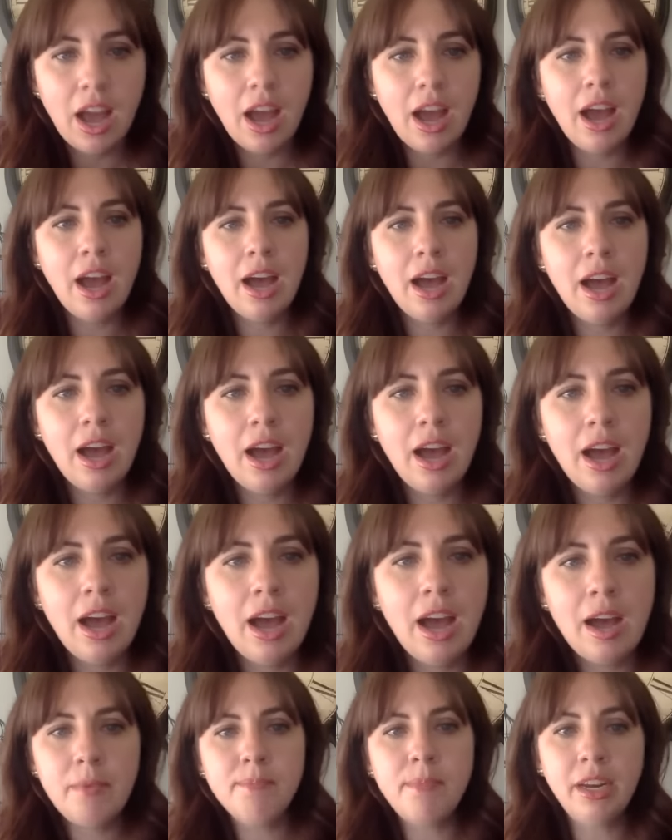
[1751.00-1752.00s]

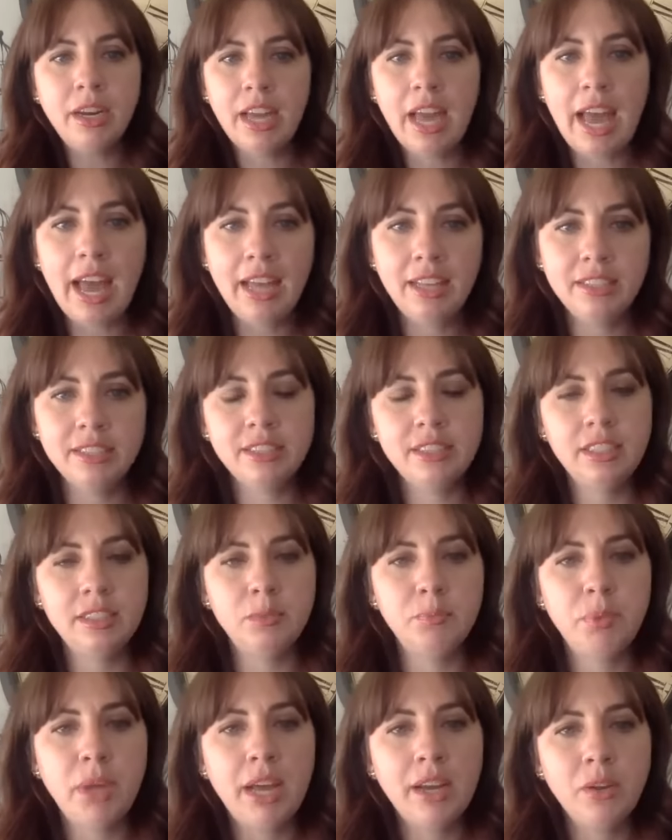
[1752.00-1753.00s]
Monica
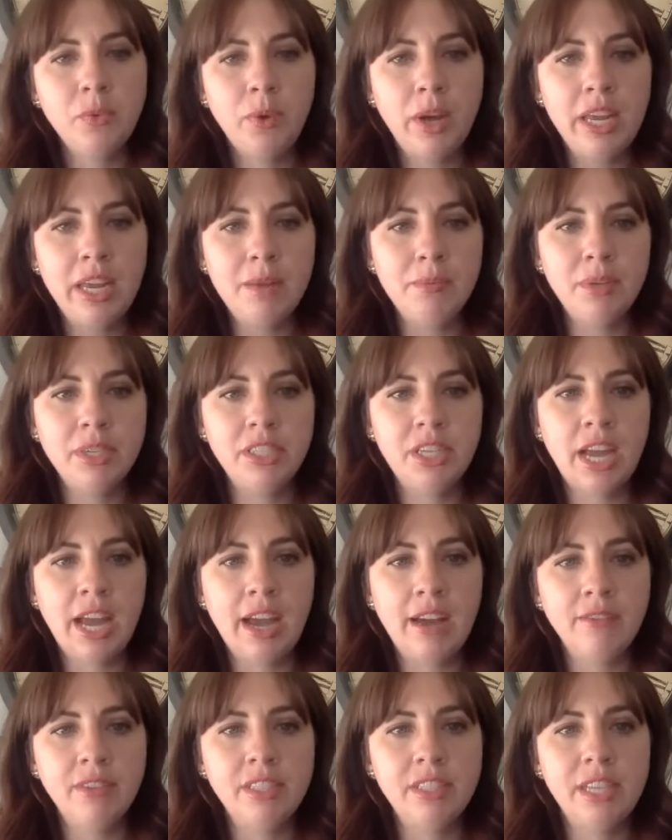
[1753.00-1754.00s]
asked, does black and white
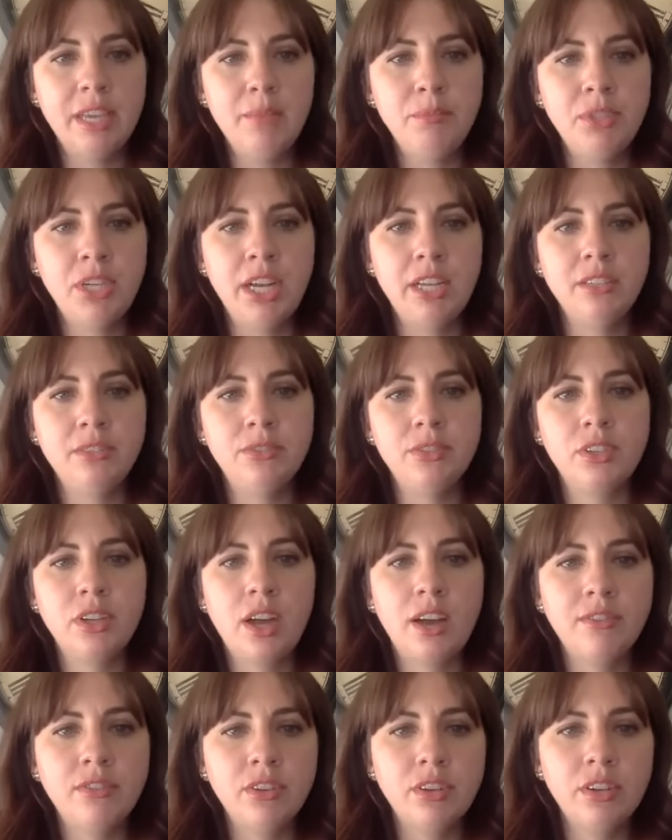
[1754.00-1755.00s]
image have the same chance
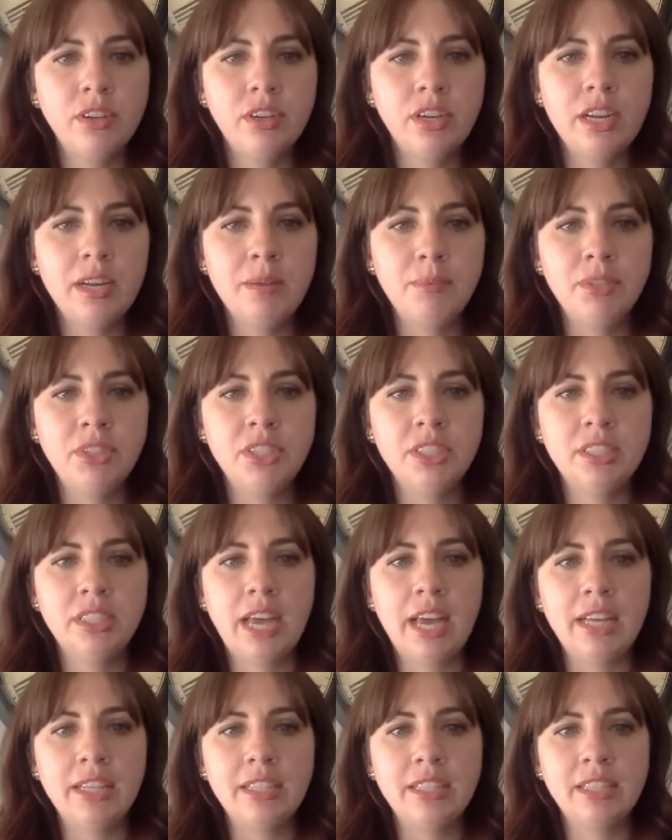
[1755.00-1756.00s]
for cover images
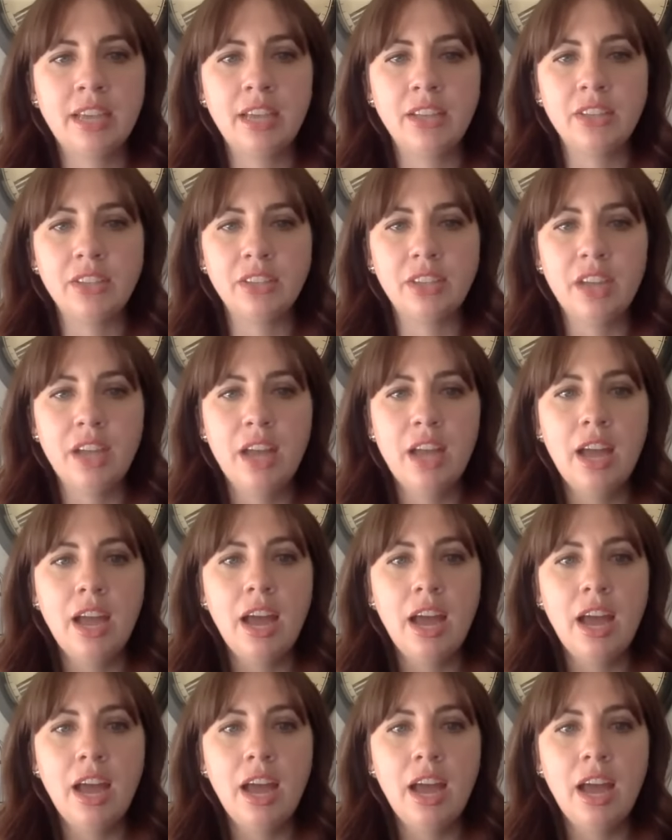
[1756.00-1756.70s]
as color?